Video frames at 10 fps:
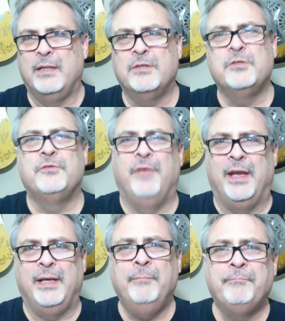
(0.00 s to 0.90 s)
This is
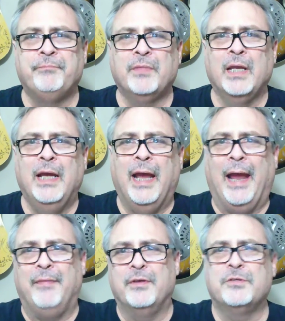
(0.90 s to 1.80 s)
Vinnie,
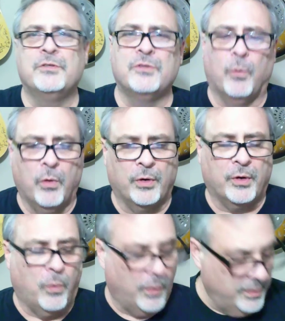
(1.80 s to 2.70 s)
and this is the world
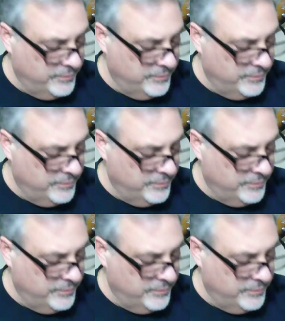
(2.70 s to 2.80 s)
according to